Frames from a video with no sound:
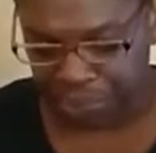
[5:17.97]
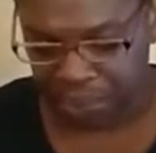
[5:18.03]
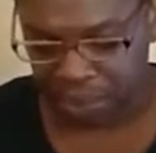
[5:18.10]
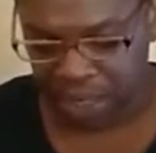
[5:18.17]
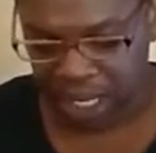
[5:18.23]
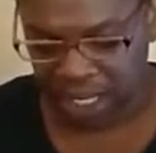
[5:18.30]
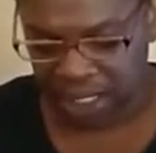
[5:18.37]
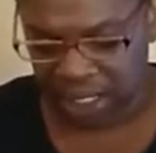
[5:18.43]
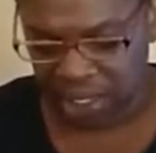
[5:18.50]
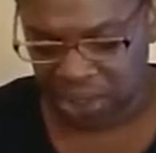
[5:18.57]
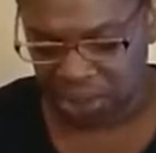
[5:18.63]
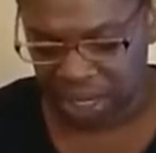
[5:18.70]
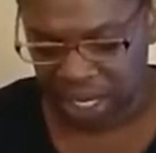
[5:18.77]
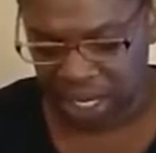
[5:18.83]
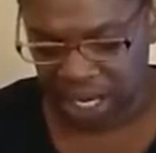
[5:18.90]
They said you
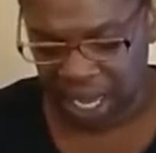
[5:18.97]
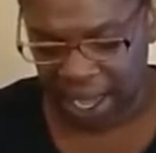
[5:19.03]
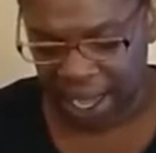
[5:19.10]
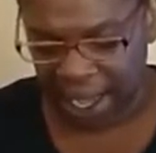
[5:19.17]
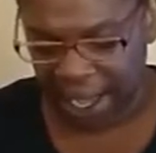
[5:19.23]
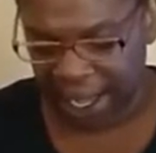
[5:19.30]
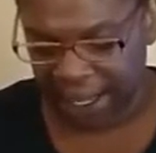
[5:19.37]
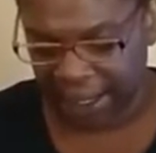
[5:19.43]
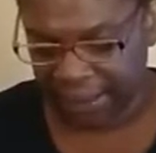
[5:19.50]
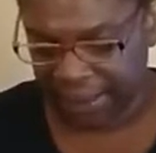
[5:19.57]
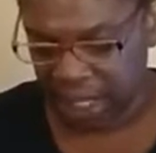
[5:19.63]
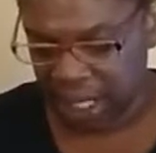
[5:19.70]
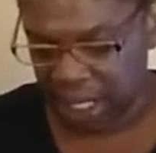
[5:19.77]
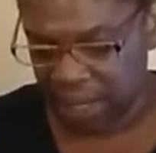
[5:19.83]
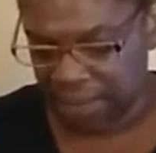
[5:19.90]
can add
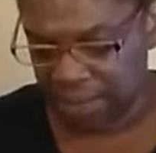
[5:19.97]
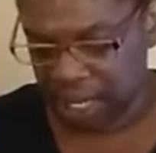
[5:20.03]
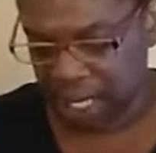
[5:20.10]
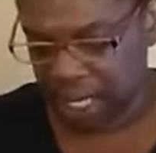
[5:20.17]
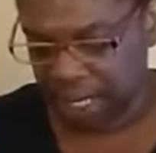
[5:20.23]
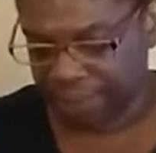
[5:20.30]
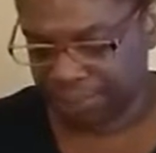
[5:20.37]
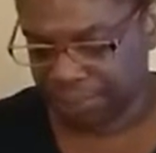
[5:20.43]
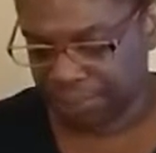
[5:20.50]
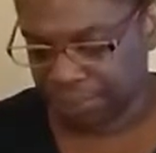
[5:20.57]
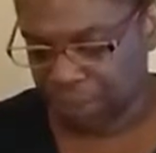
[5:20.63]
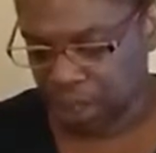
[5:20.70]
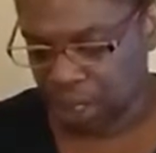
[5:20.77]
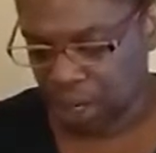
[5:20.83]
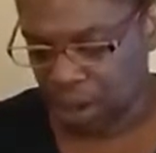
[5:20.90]
any meat,
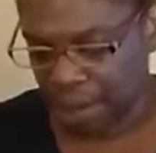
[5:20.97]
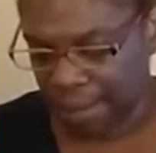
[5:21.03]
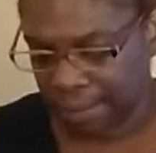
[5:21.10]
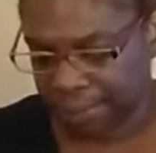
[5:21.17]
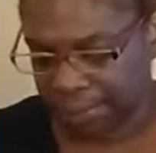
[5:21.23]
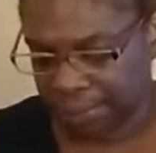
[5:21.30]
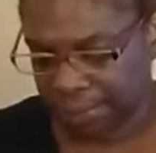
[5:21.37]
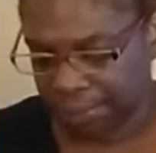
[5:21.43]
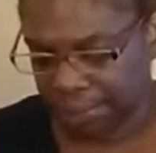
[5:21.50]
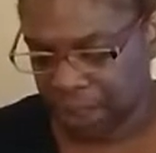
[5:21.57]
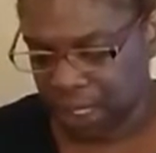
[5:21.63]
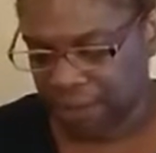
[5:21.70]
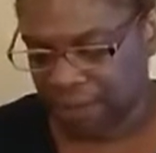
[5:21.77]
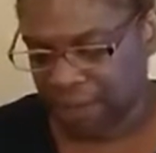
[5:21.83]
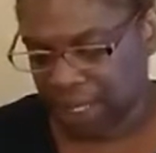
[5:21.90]

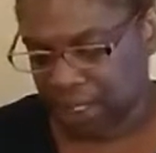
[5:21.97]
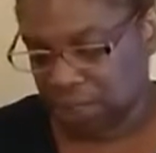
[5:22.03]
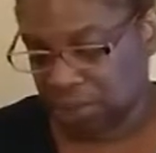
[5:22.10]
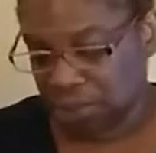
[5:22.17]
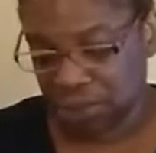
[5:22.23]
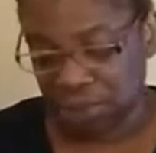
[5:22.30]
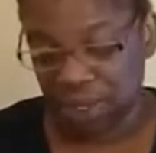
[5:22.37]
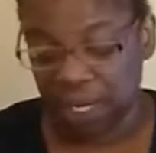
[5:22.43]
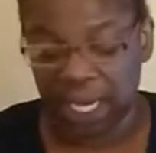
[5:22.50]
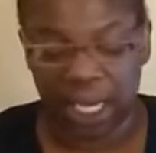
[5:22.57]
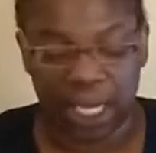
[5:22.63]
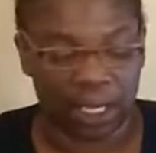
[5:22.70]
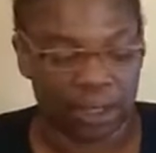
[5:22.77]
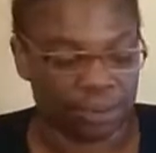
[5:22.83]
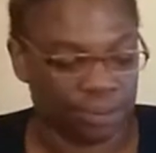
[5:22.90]
vegetables, or
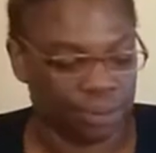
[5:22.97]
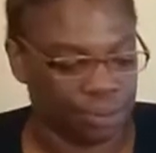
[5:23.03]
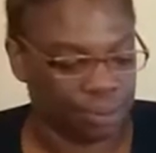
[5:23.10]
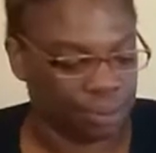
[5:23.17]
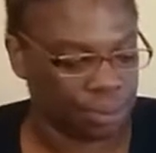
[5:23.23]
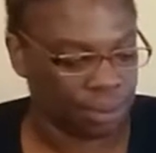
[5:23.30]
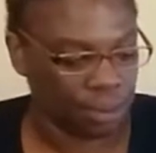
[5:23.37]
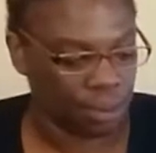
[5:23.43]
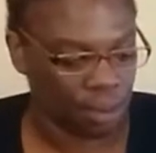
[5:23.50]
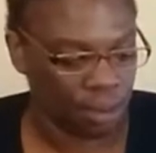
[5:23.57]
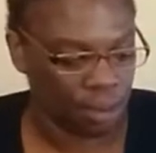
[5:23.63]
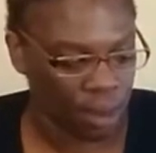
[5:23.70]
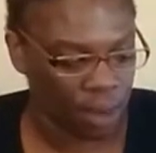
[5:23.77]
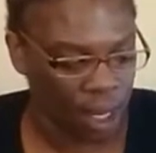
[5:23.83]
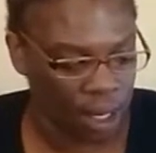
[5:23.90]
eggs.
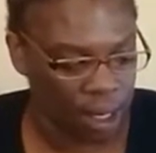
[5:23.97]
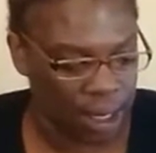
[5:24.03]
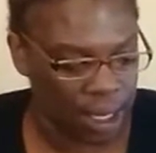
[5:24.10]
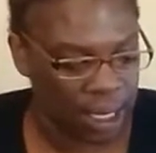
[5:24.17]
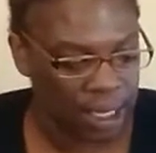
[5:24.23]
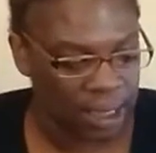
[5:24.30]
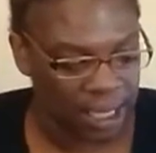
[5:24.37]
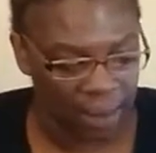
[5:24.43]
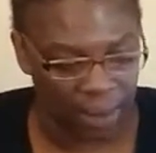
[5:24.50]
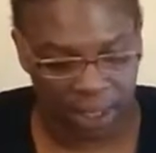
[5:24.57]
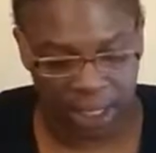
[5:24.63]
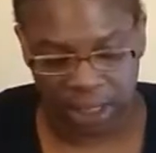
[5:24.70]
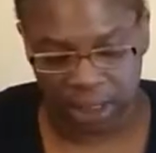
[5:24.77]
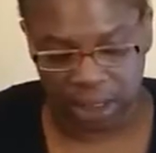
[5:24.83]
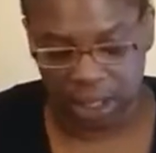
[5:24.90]
That one
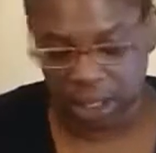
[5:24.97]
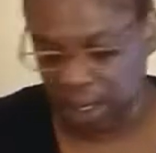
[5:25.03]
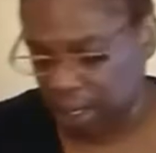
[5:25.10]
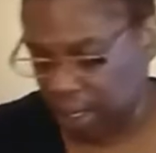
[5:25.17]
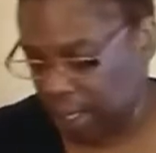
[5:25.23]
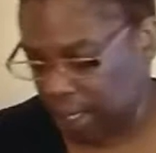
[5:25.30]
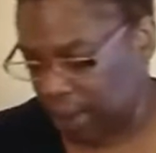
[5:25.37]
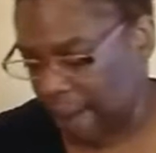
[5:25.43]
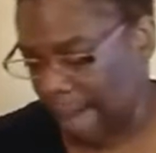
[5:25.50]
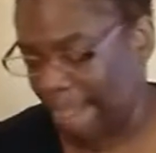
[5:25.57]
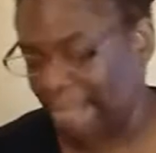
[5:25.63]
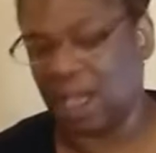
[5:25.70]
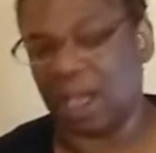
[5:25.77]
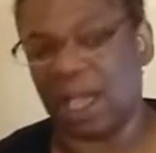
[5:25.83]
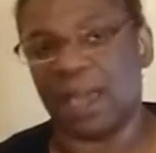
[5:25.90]
is good.
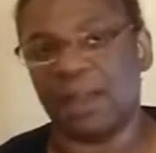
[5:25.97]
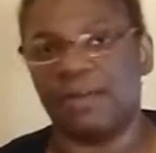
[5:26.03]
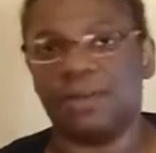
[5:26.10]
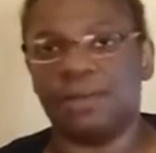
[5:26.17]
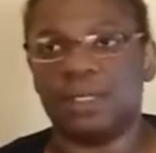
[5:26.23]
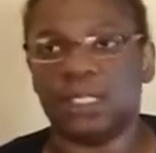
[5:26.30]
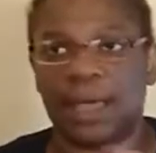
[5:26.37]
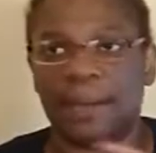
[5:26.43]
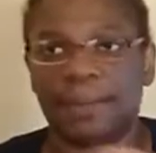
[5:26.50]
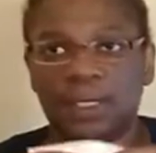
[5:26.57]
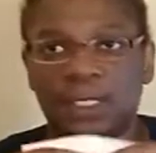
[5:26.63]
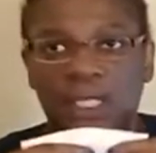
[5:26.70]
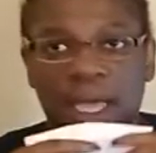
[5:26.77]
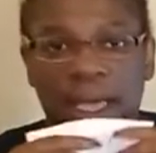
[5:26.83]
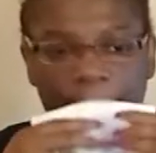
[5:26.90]
I got it from Stop and
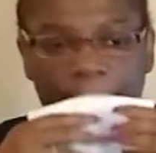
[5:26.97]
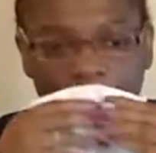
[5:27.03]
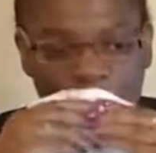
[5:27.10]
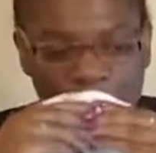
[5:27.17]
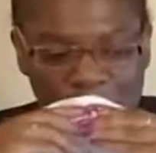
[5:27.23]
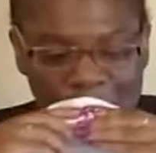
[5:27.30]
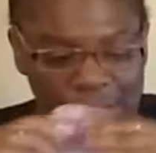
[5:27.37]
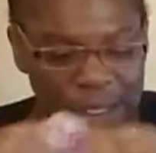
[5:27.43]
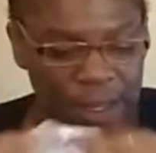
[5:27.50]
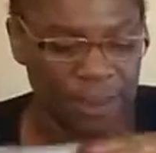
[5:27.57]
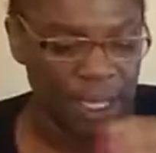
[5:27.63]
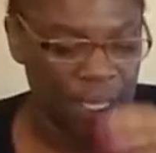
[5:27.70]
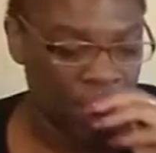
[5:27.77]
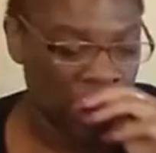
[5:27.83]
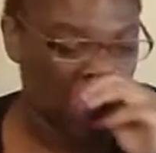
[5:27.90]
Shop.
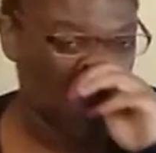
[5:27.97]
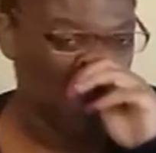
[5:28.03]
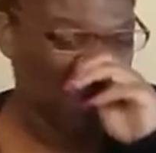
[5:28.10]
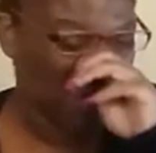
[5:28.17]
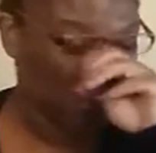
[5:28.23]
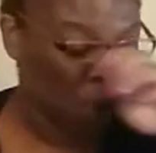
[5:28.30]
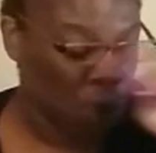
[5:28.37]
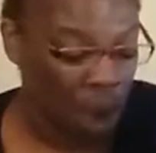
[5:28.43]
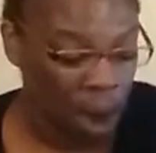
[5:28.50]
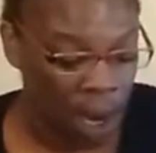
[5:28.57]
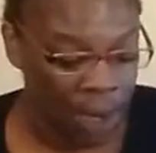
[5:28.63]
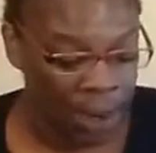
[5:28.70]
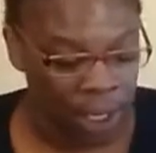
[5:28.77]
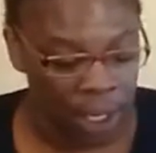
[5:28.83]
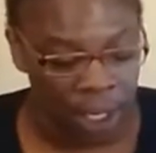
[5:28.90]
Depending on where you are,
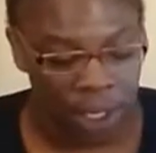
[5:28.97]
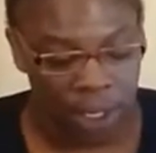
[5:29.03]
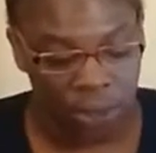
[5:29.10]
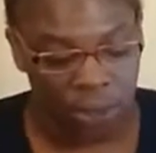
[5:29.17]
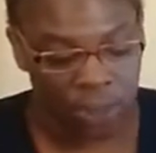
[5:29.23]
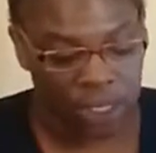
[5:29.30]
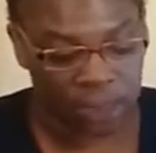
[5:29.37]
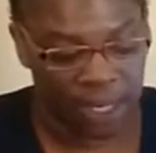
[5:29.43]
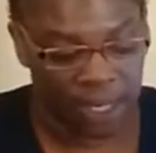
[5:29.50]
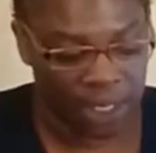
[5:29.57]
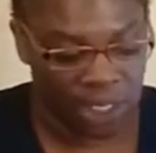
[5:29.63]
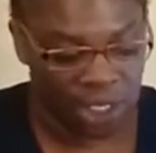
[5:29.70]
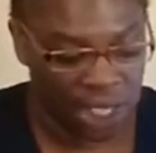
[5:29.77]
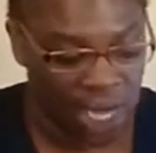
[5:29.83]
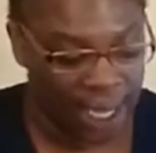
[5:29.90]
yours may be
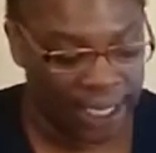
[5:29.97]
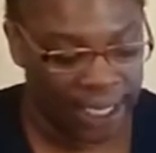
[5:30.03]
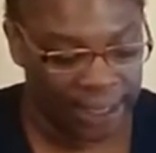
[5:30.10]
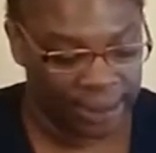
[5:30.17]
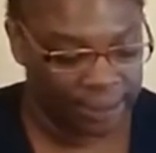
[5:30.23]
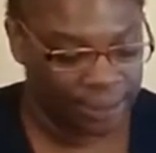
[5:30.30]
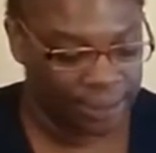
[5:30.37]
giant.